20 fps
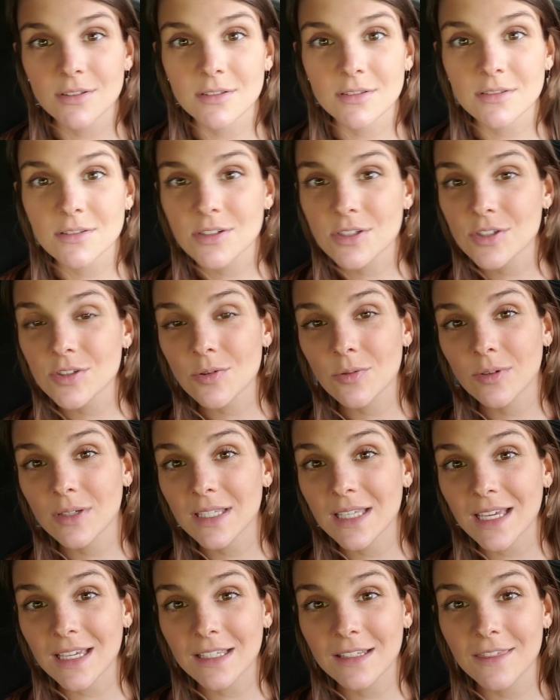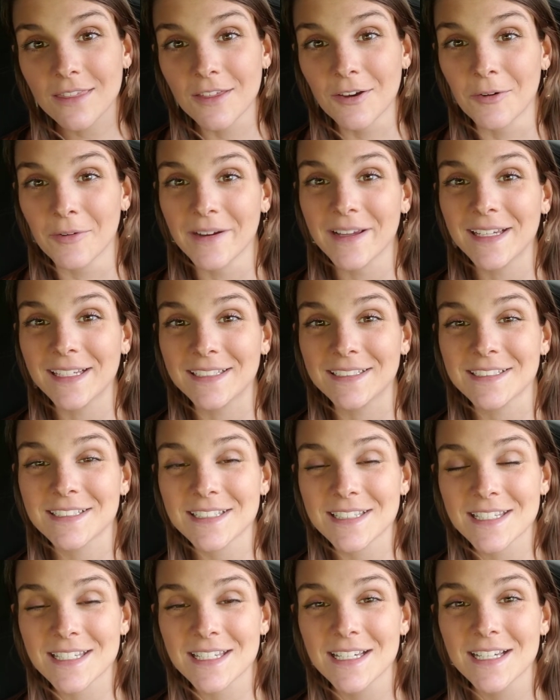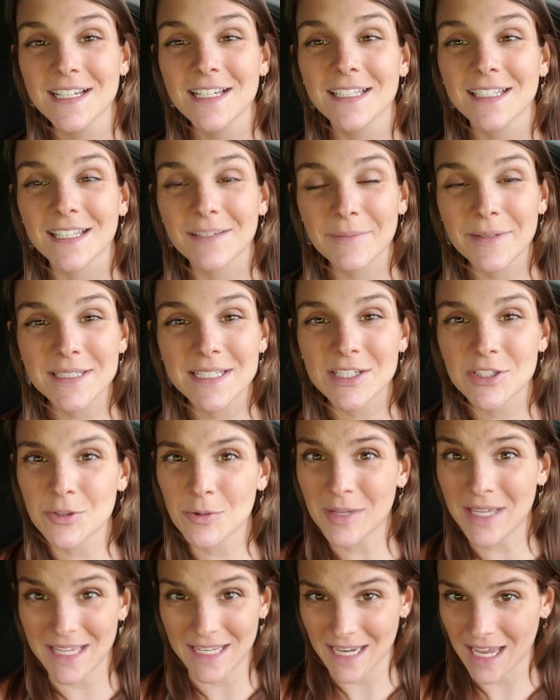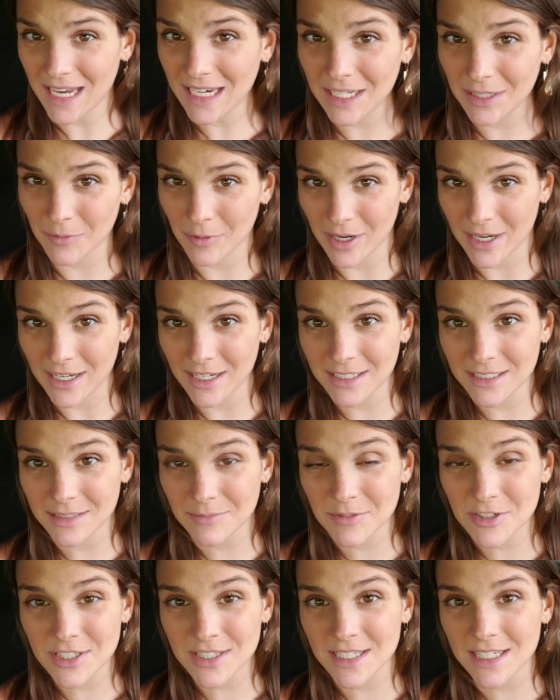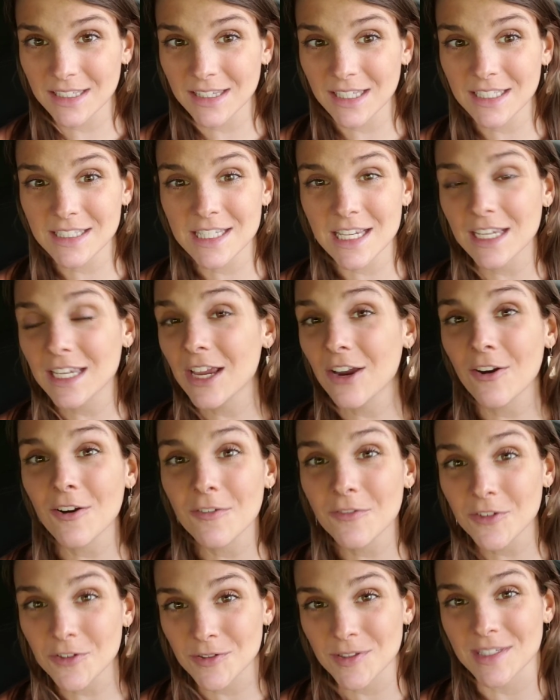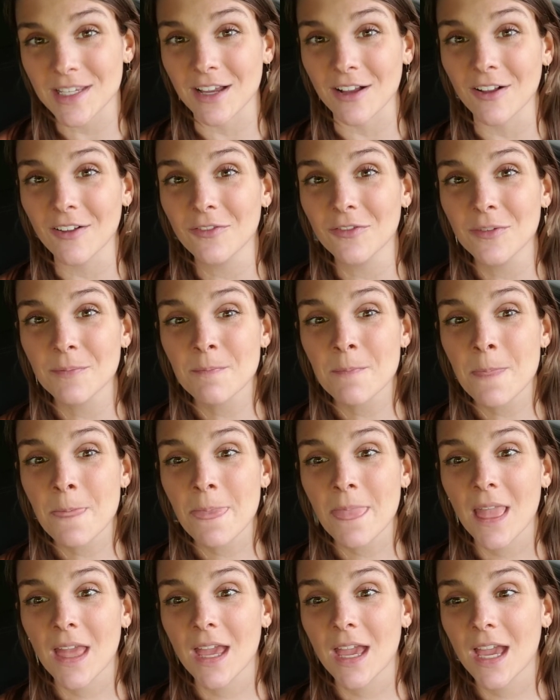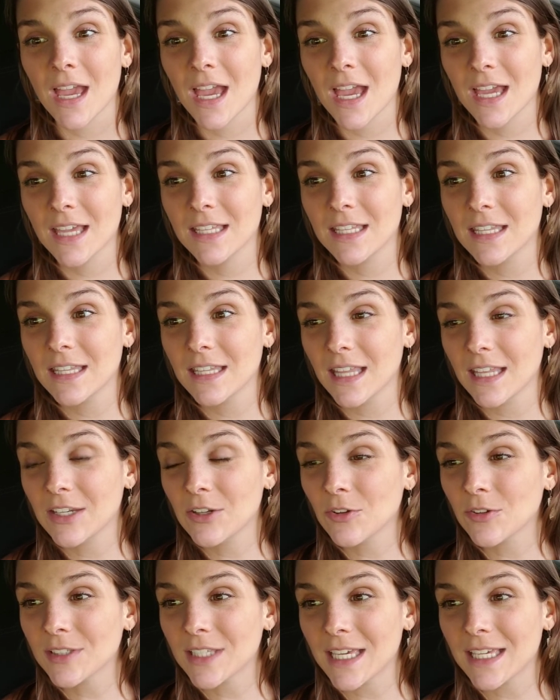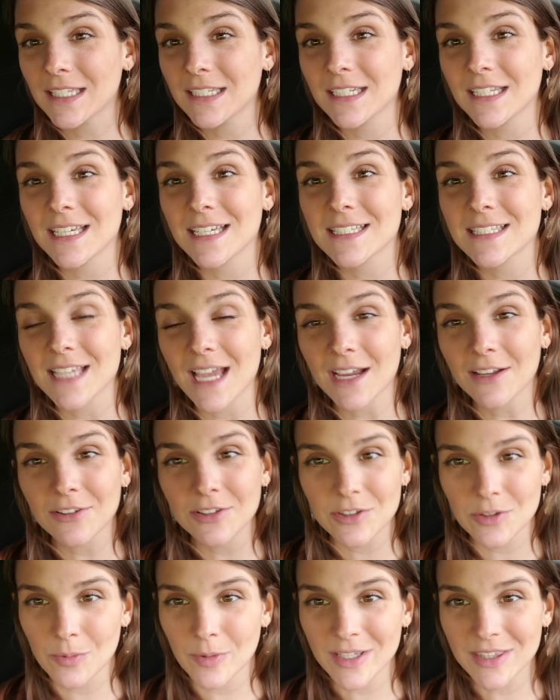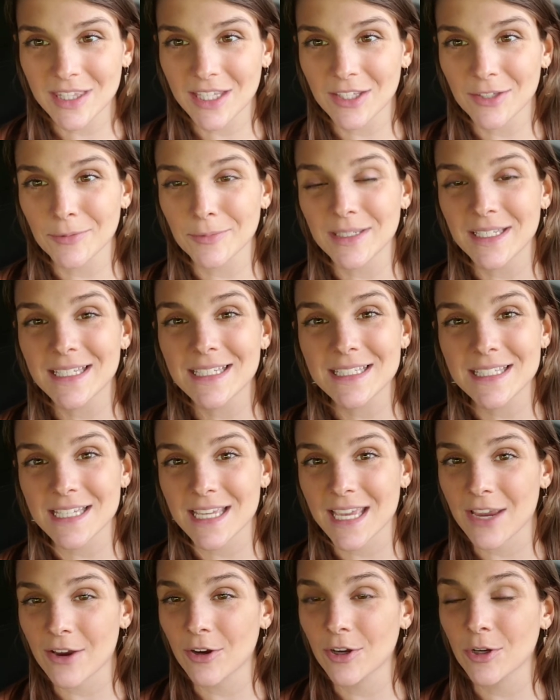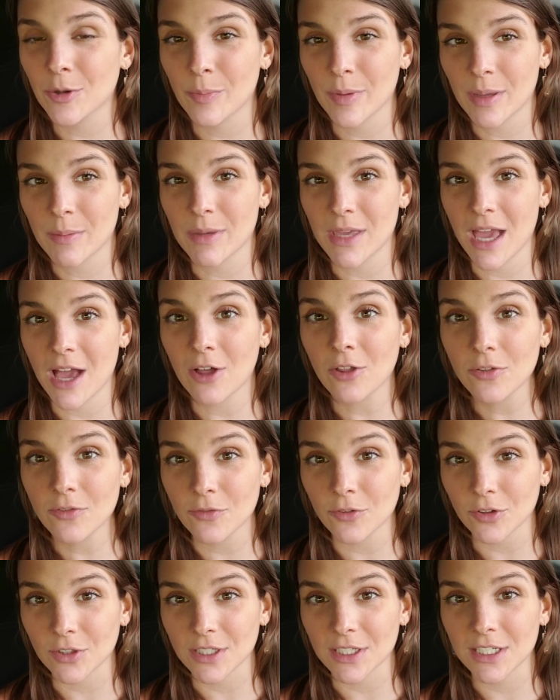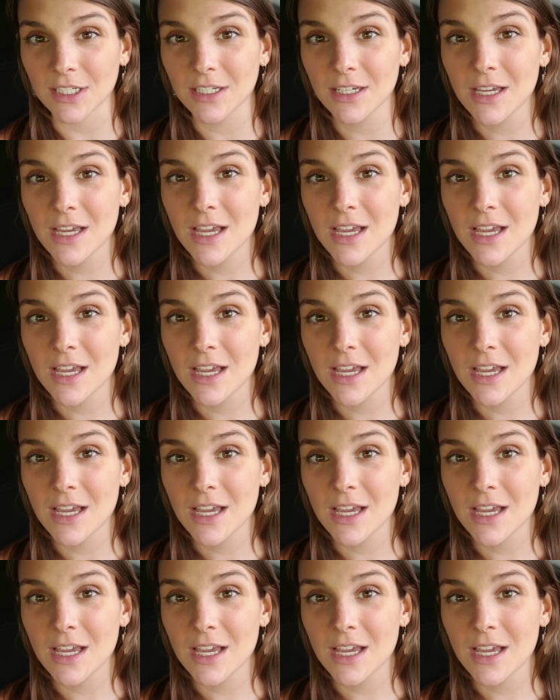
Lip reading: just don't gain the weight. I'm not saying don't gain any weight. I'm just saying, like, take care of yourself, and then you'll gain exactly the weight that you need to carry your baby healthfully.